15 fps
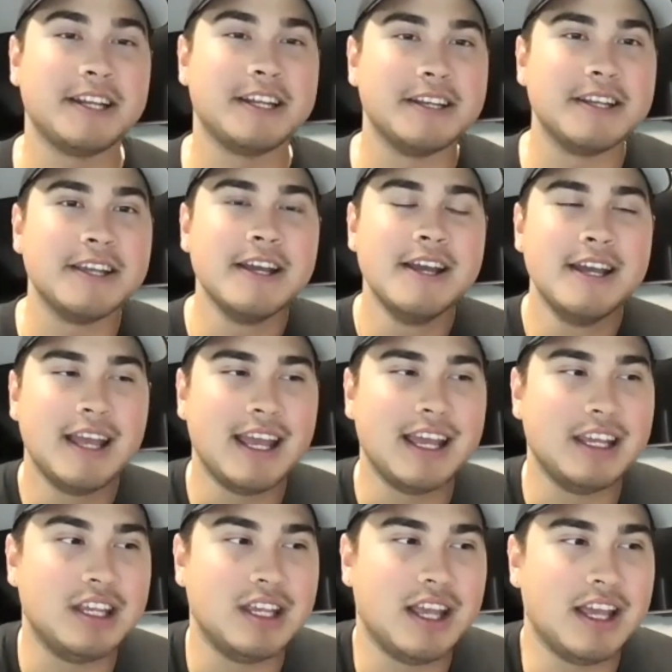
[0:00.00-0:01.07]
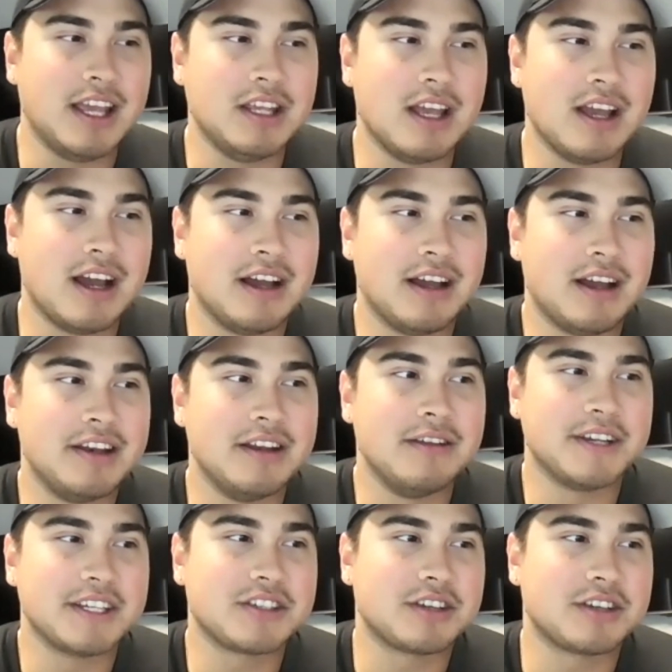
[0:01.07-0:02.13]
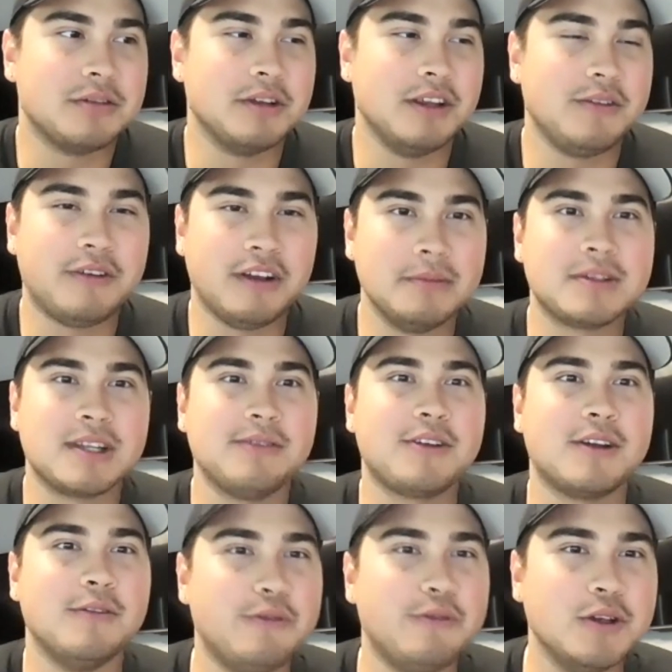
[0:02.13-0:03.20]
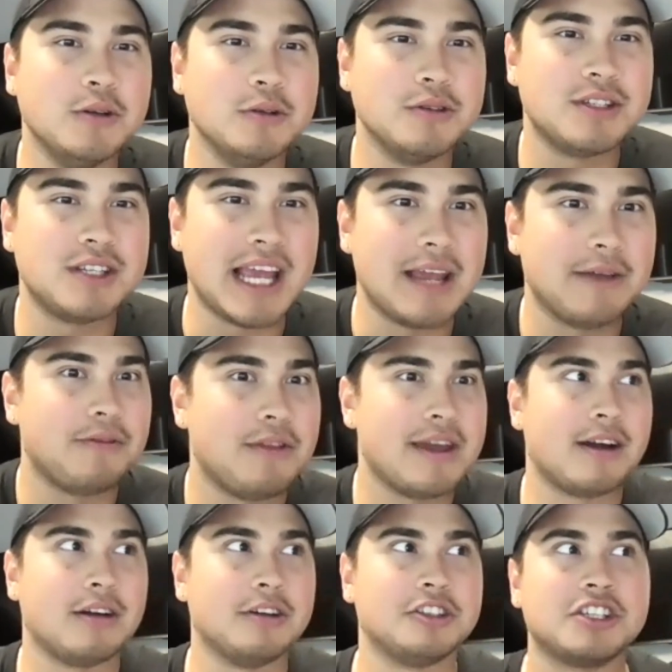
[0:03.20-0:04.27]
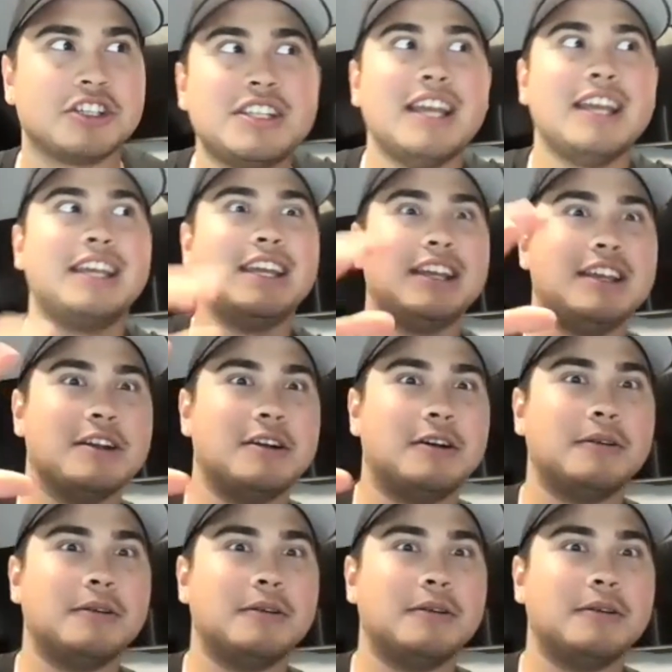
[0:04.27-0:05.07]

and a an investor can really find themselves confused if they are just taking,